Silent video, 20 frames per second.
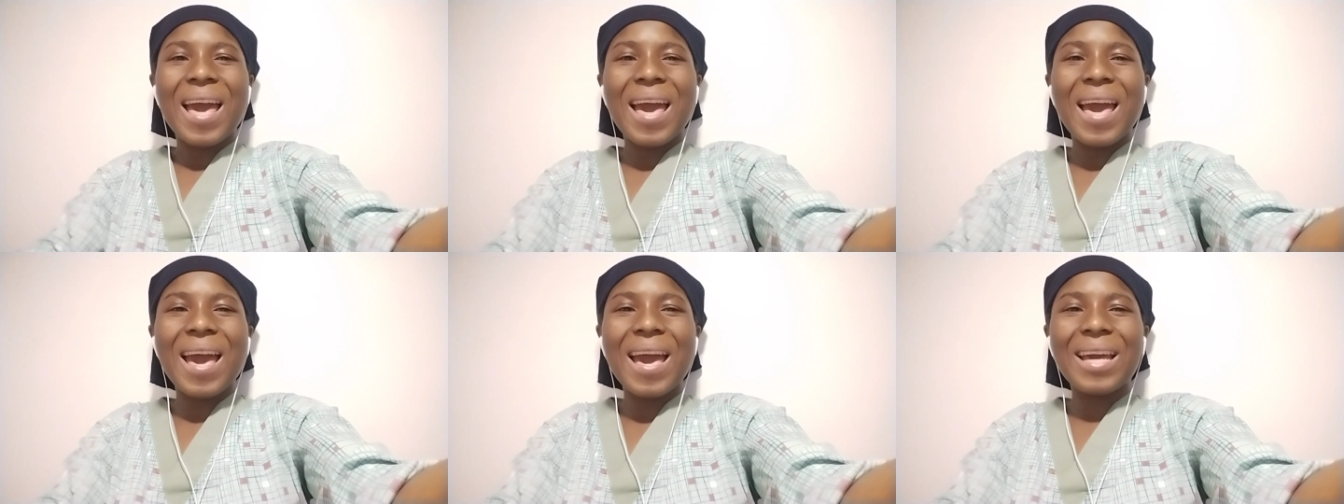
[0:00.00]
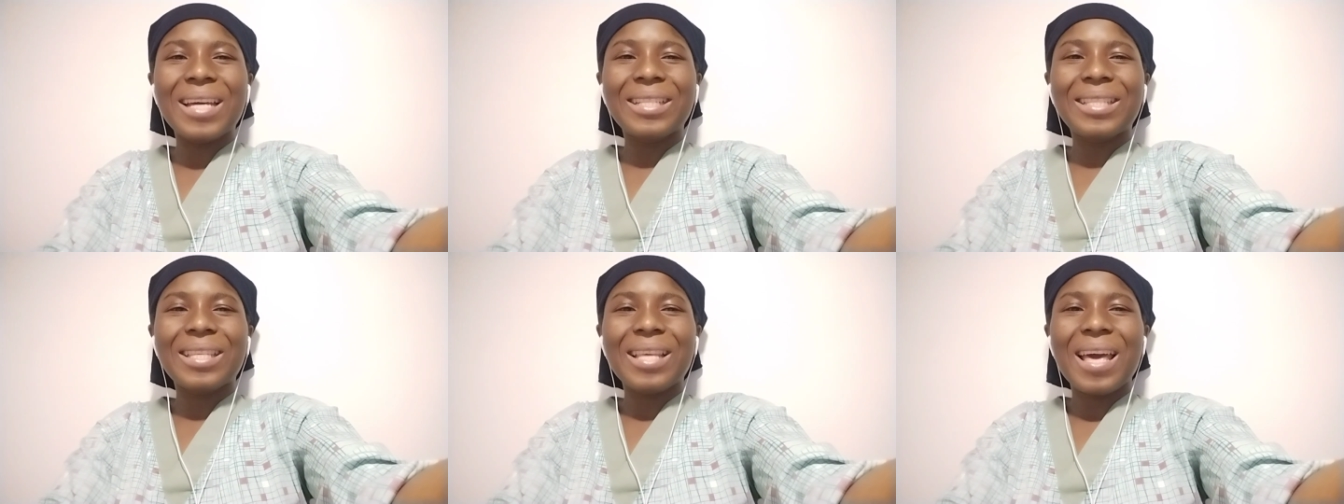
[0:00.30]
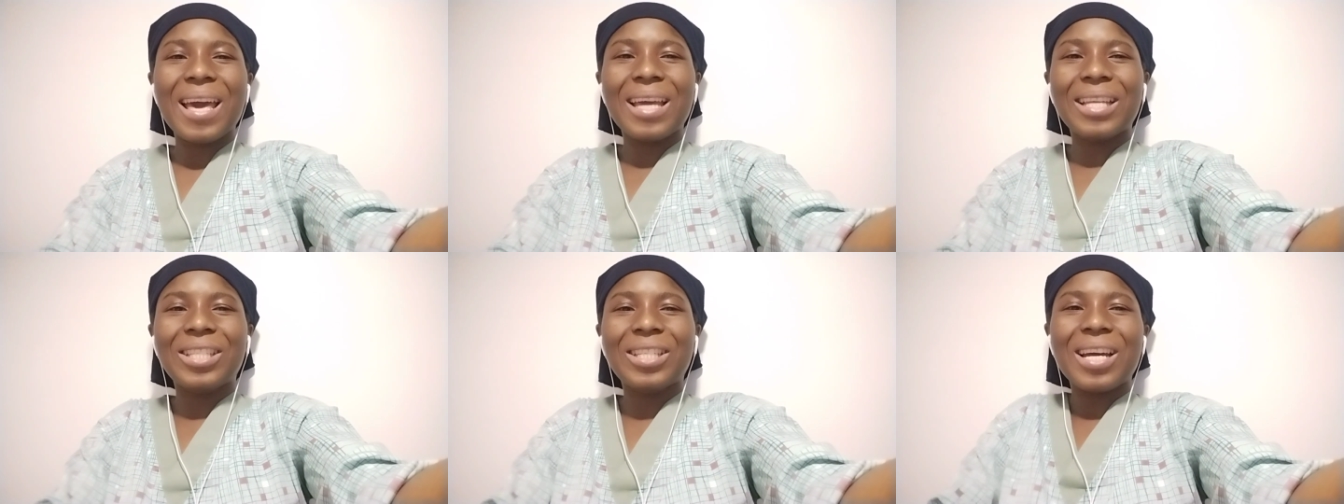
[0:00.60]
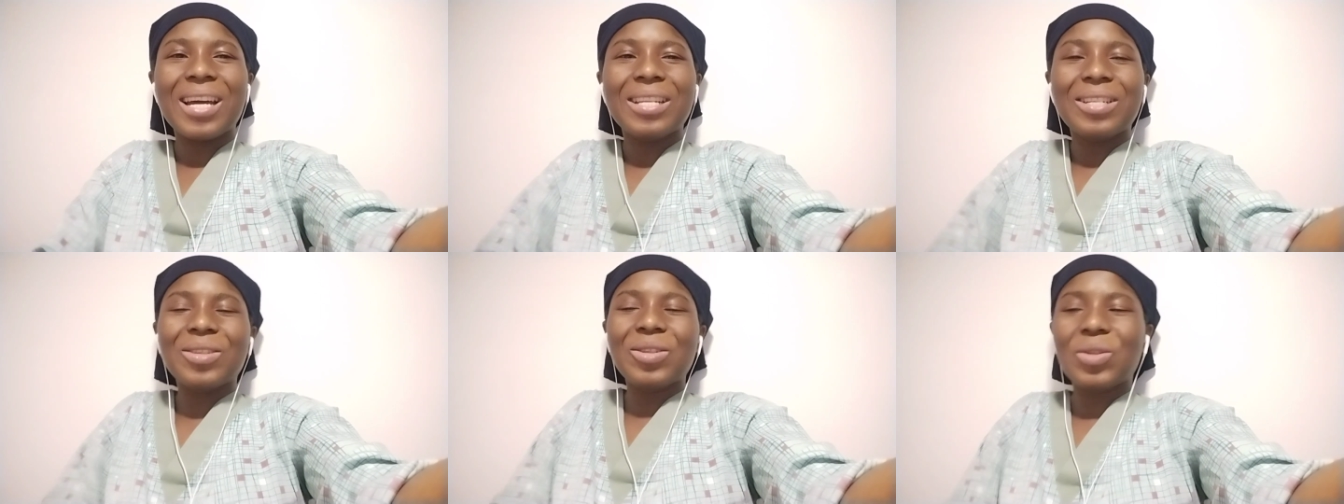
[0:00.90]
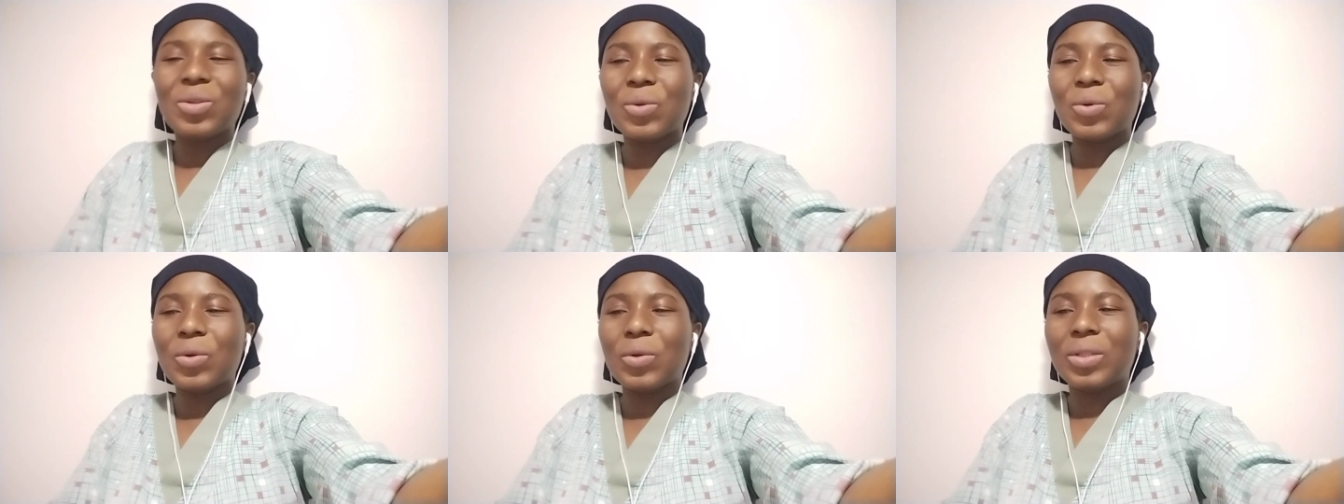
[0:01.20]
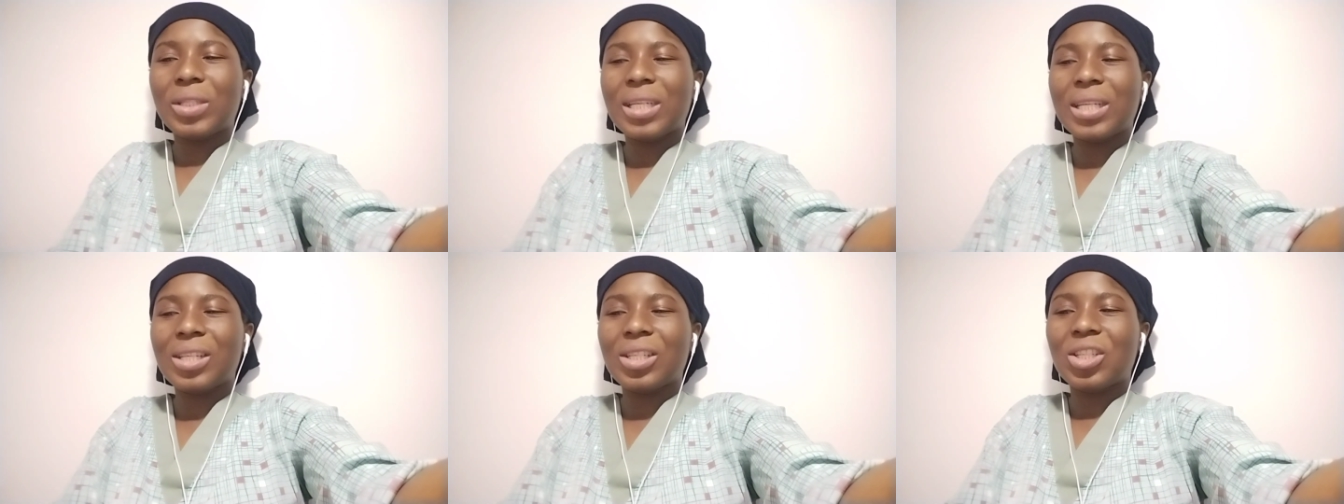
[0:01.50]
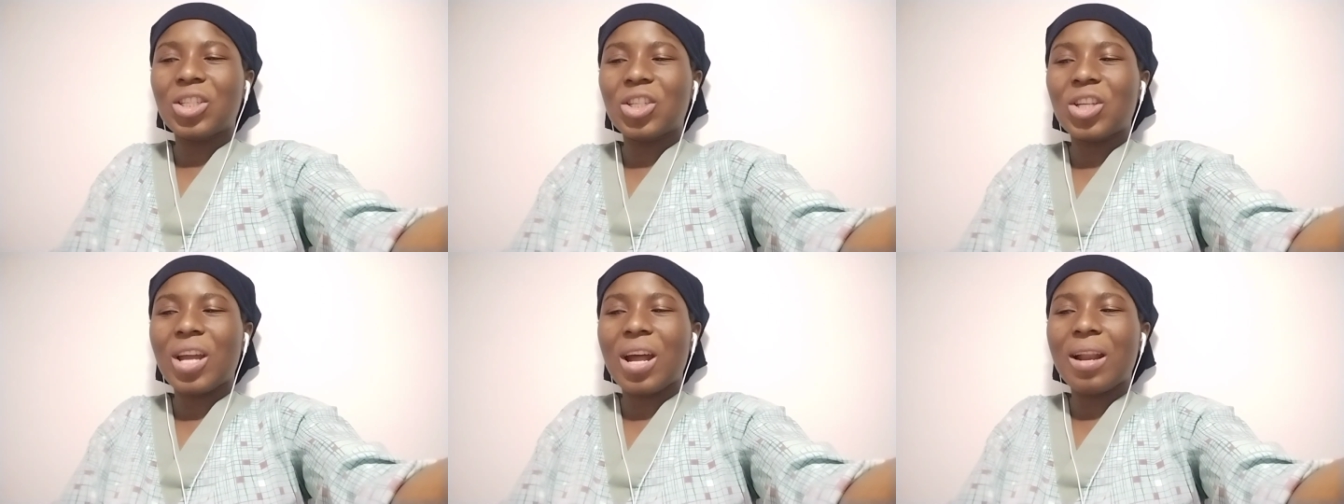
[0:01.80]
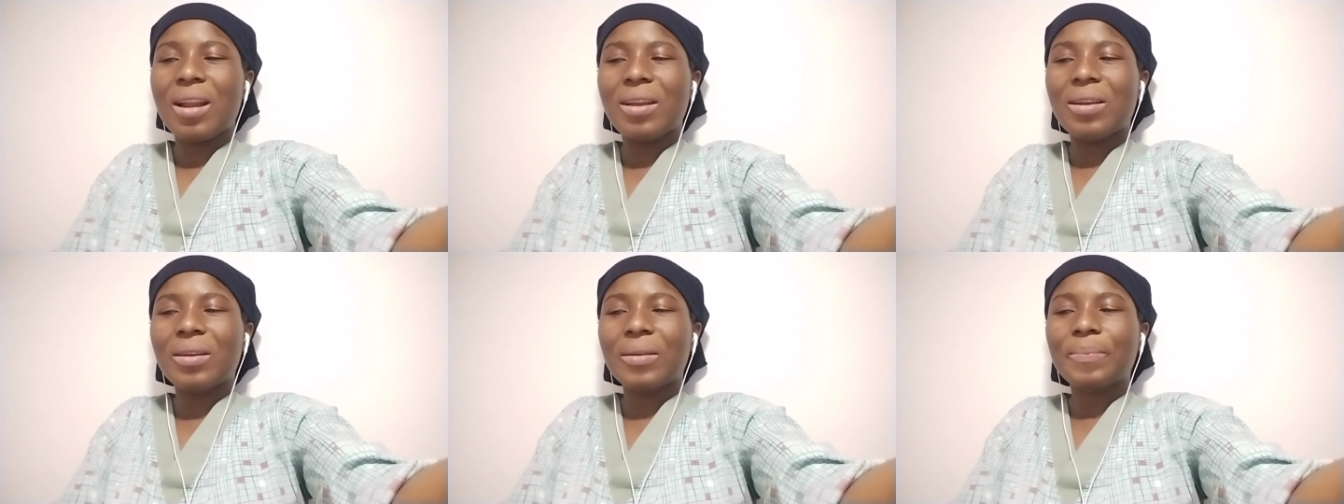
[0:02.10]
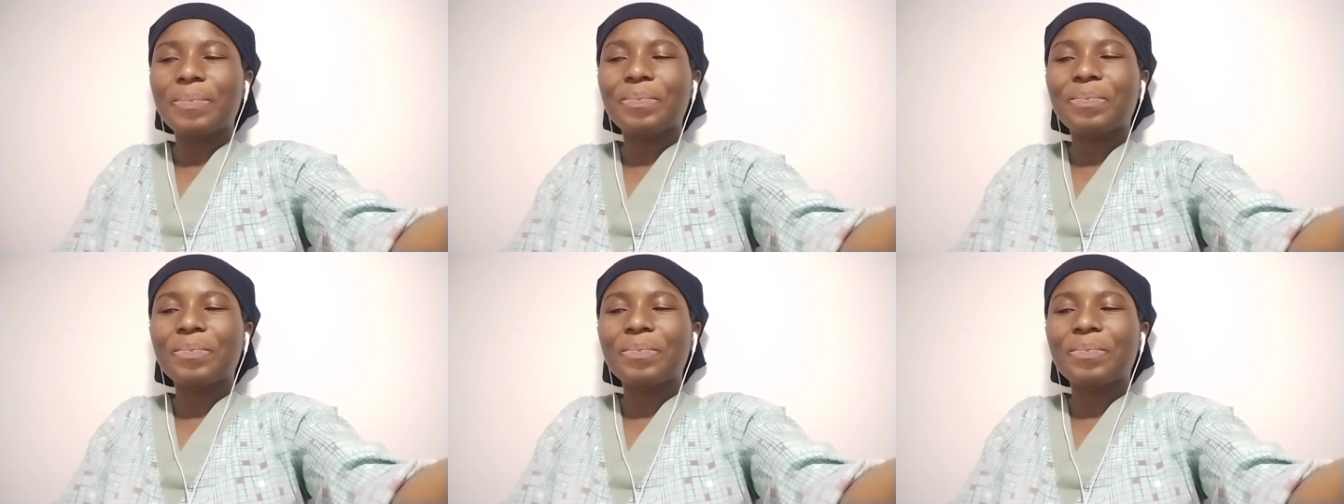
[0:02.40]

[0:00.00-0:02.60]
and her channel too She is sharing